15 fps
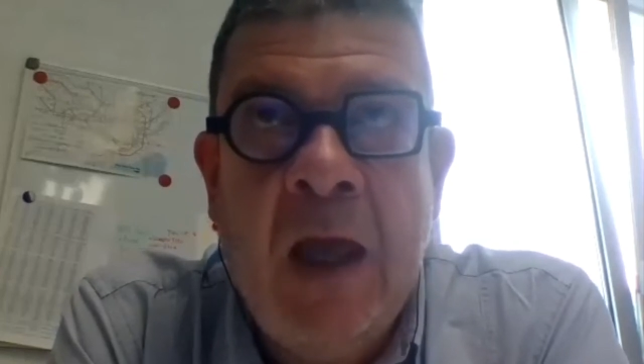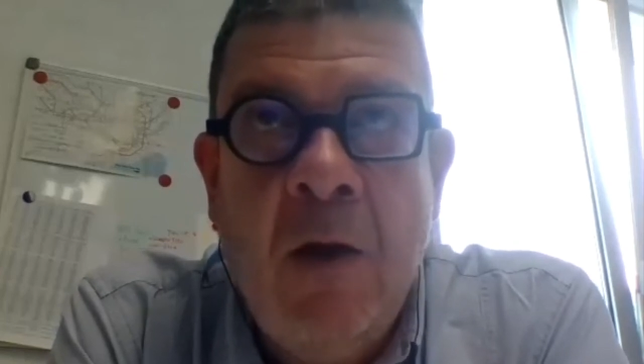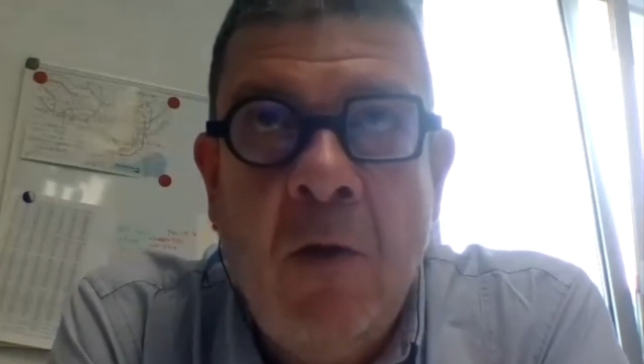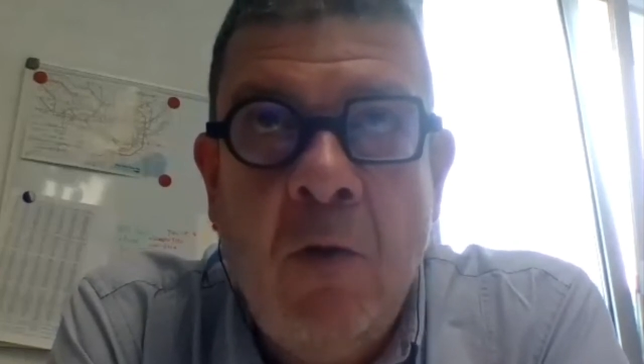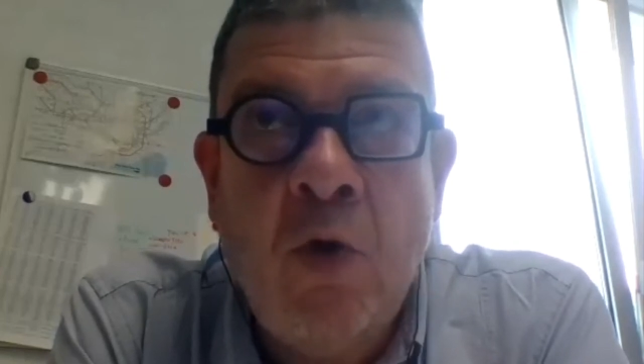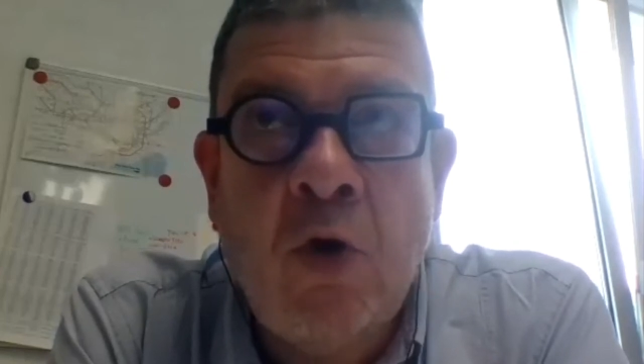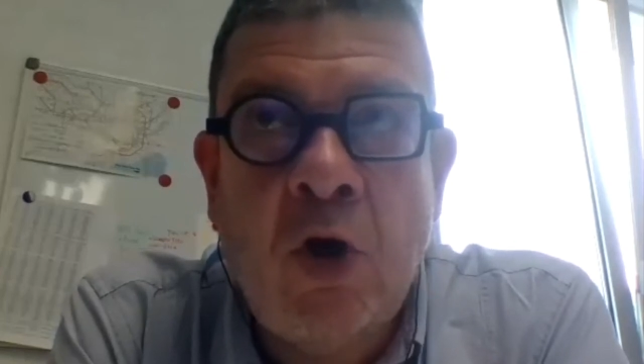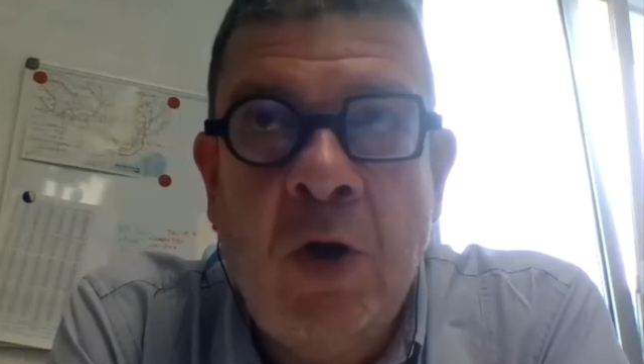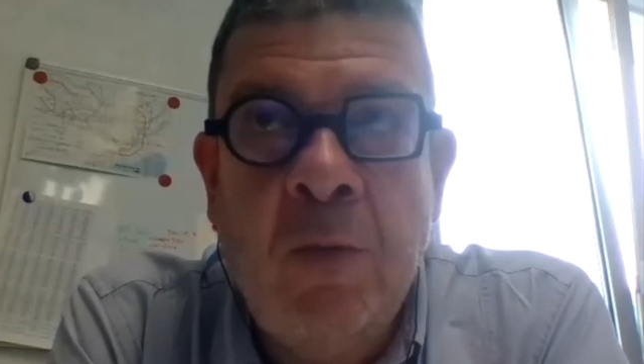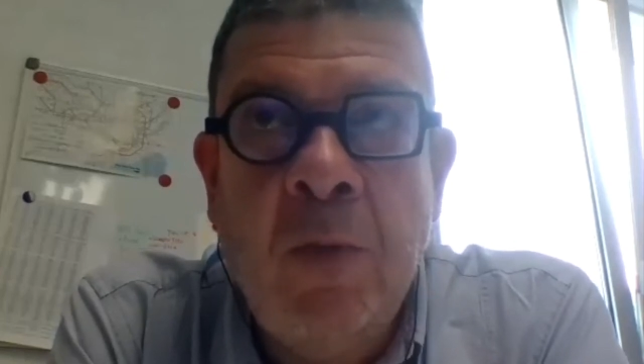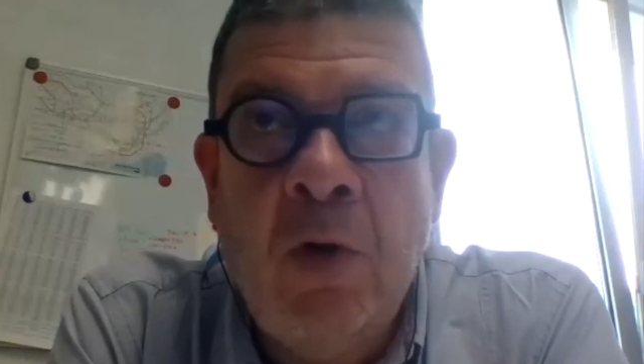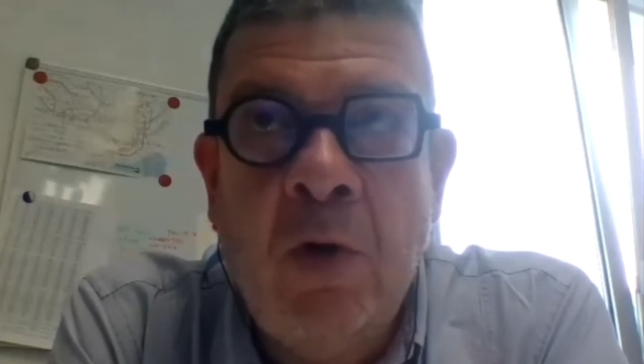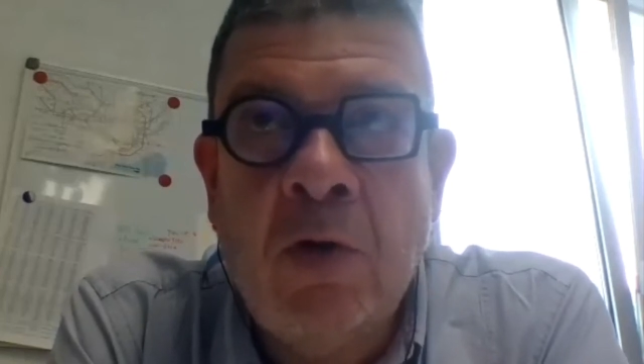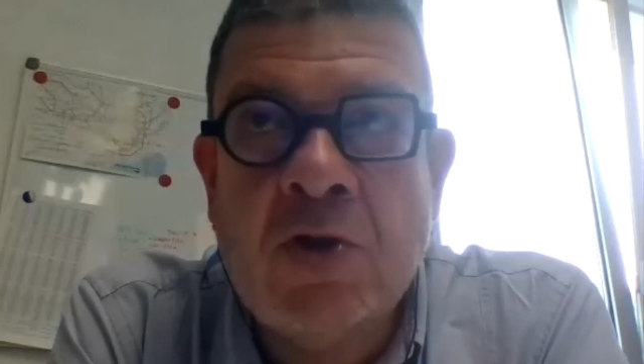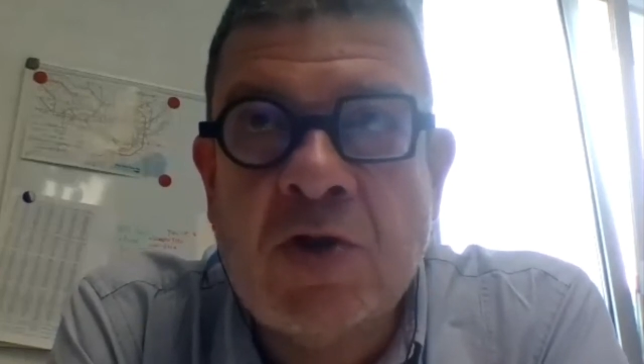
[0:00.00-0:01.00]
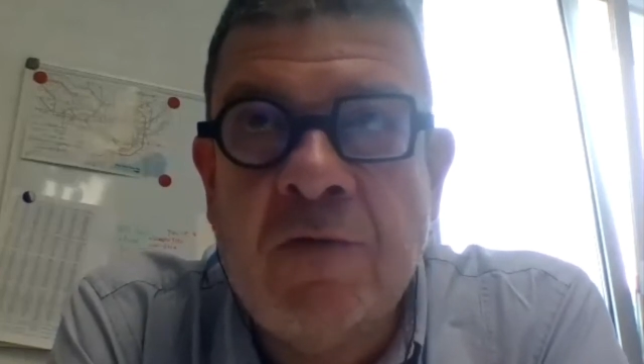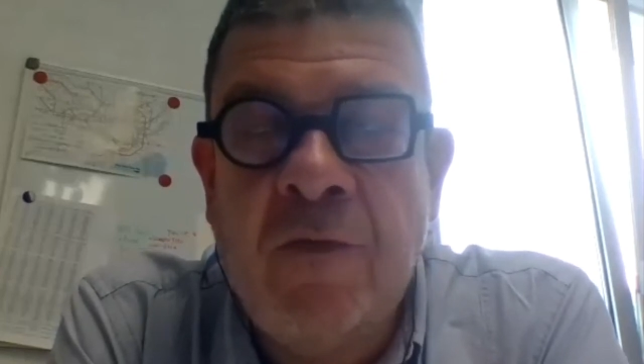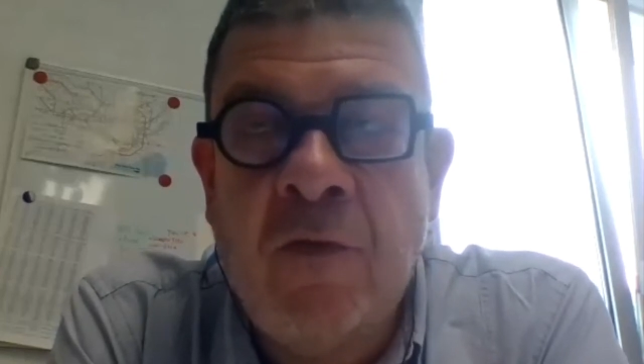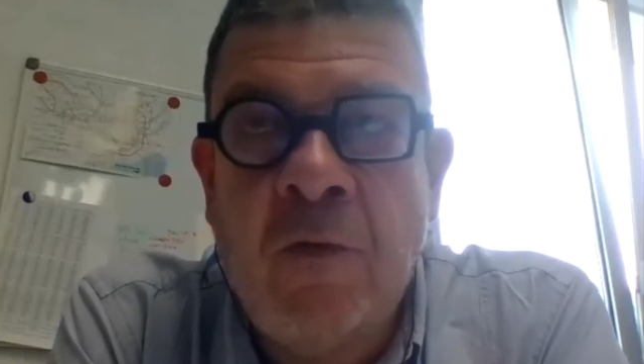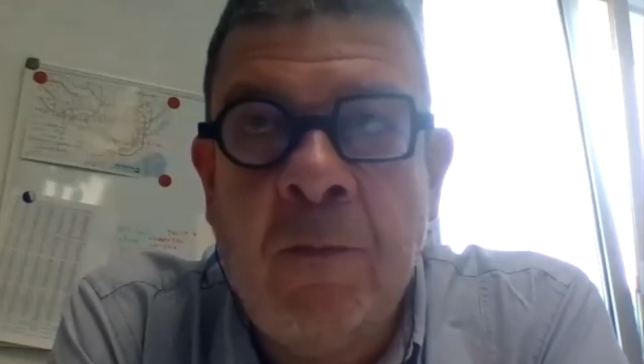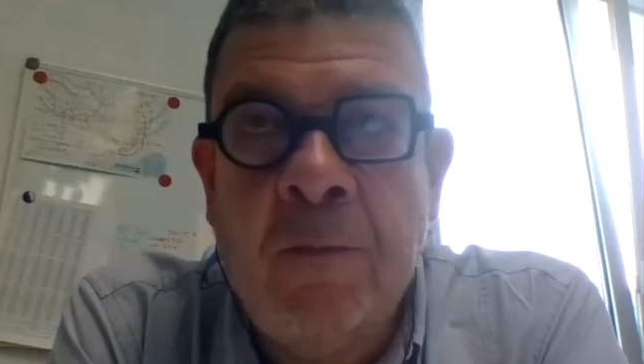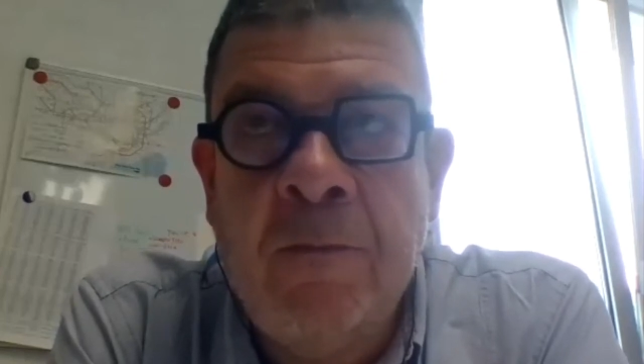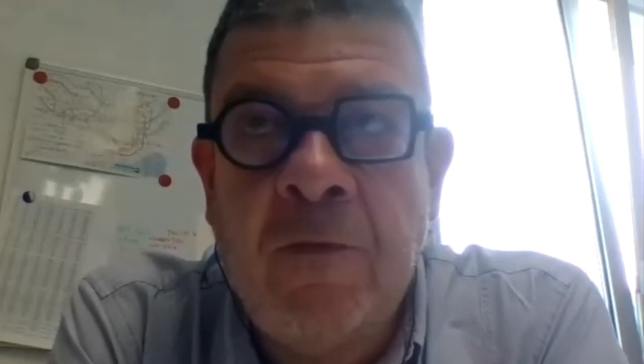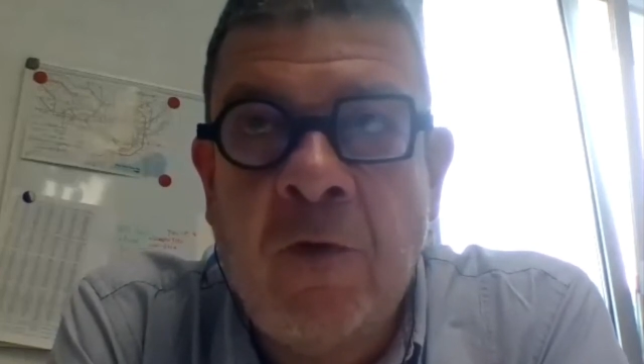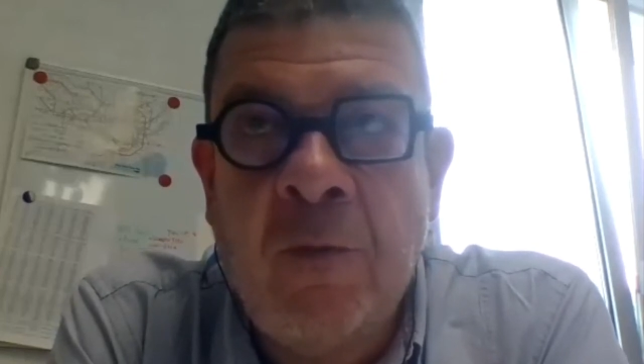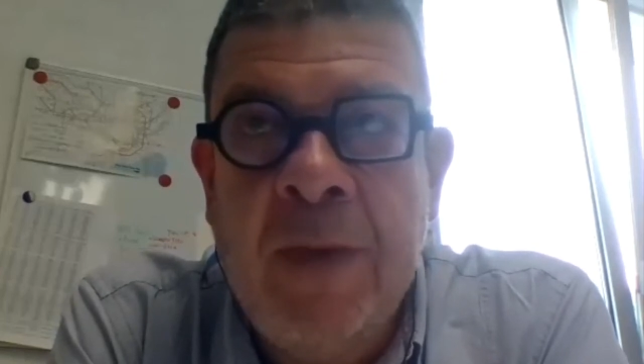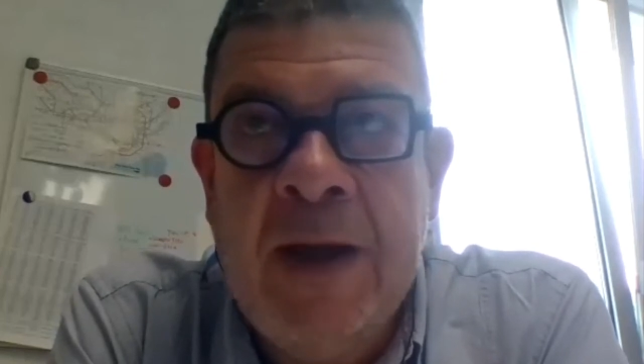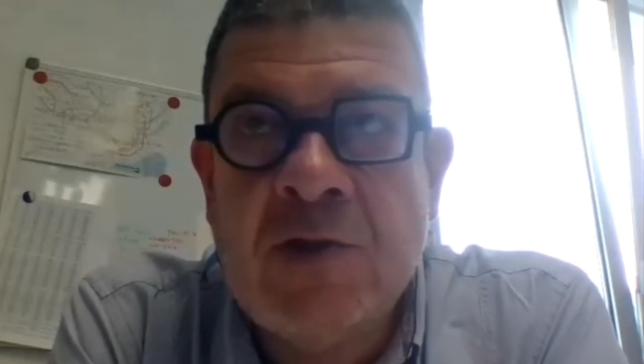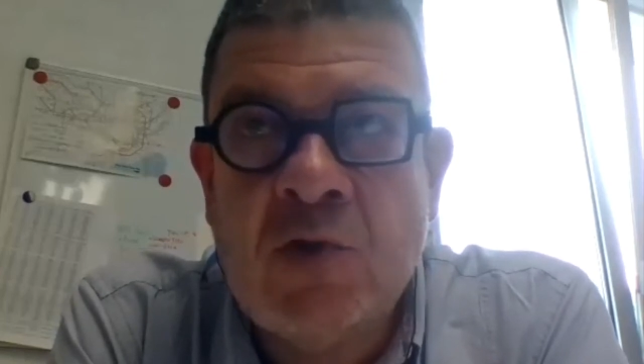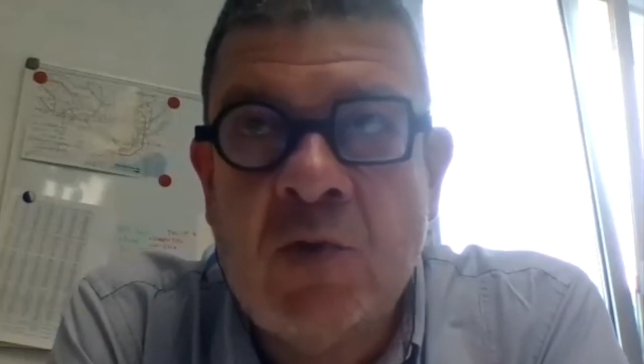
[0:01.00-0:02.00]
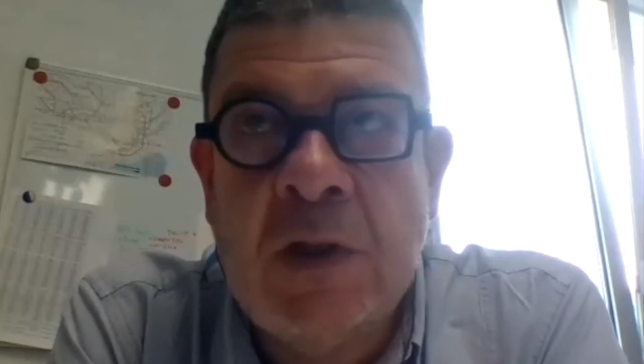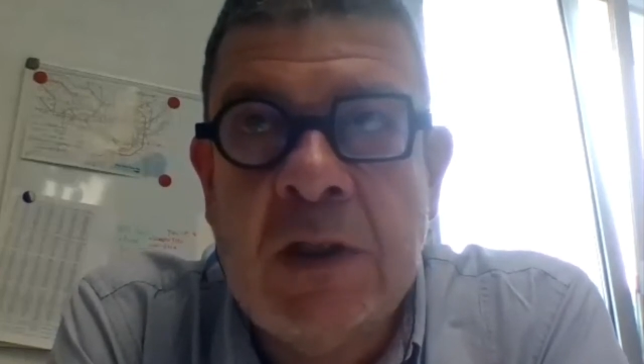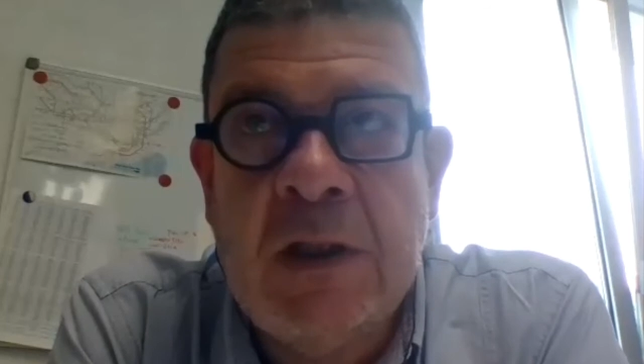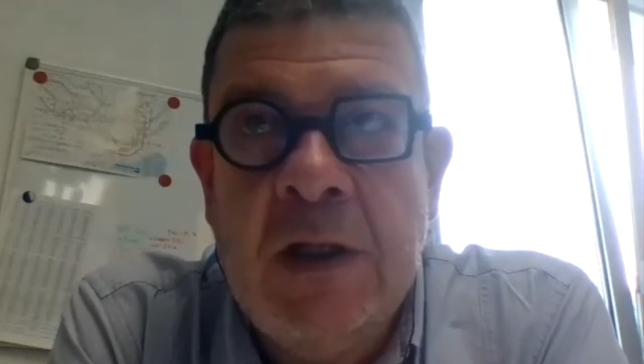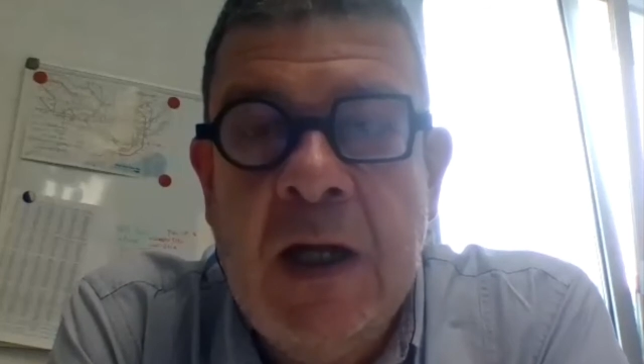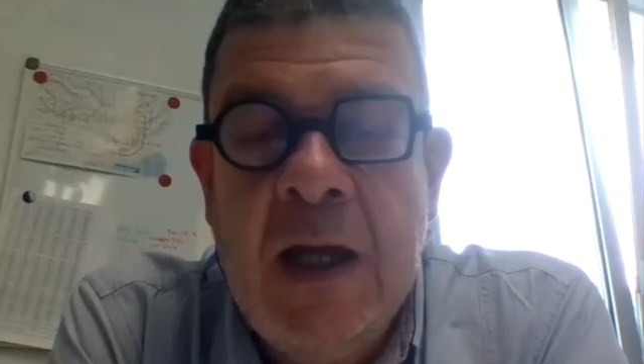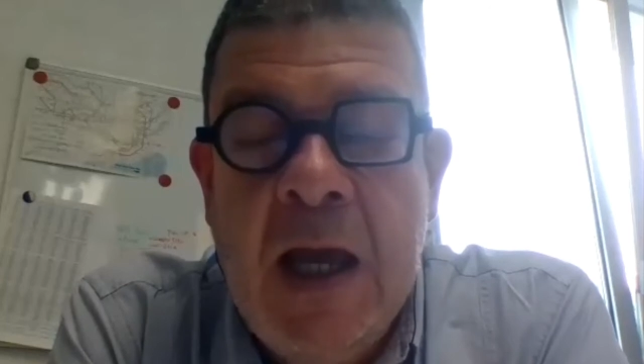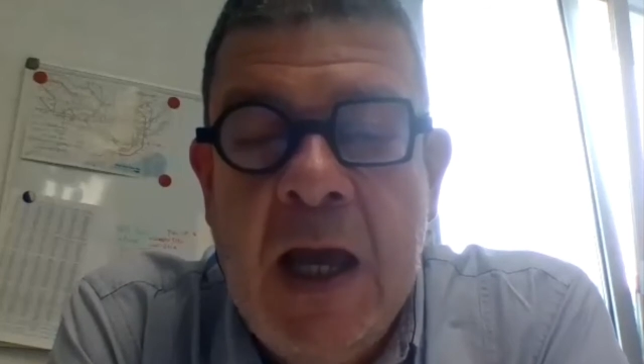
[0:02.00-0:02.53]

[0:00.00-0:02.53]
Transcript: workable also for menswear.